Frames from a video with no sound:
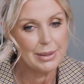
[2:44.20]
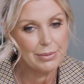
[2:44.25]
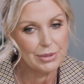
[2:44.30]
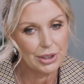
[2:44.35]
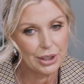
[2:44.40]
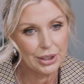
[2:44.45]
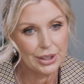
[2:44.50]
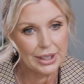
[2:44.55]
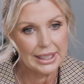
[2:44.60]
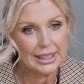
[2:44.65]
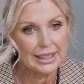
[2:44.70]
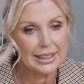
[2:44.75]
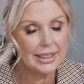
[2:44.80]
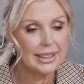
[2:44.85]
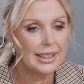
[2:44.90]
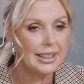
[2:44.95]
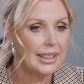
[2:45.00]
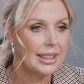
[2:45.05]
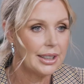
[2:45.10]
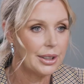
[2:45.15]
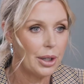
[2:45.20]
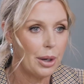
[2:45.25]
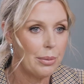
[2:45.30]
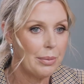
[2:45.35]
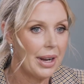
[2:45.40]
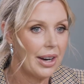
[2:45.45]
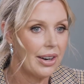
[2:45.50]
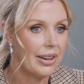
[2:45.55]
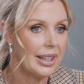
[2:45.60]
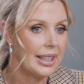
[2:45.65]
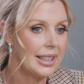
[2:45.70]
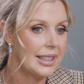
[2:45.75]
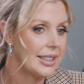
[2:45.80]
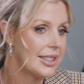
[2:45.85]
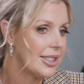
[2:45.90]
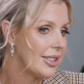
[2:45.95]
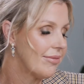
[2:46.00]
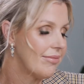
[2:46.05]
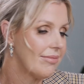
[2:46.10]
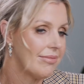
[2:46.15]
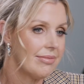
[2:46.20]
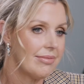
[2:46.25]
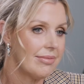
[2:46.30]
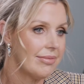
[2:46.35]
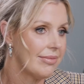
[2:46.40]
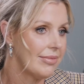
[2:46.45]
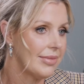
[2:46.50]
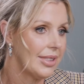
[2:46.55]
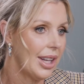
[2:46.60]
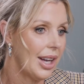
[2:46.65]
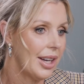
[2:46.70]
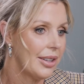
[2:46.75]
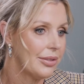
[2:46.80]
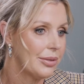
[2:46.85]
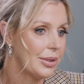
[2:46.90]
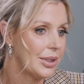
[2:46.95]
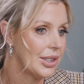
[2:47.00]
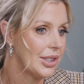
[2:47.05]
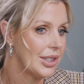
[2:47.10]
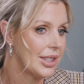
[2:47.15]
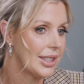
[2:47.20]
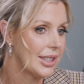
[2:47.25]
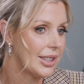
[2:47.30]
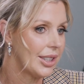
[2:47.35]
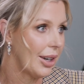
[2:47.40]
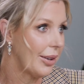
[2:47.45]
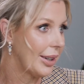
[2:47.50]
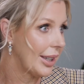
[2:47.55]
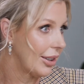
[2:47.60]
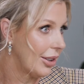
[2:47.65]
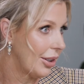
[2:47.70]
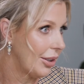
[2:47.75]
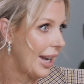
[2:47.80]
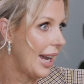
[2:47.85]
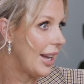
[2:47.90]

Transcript: at uni, got married, life was just going along.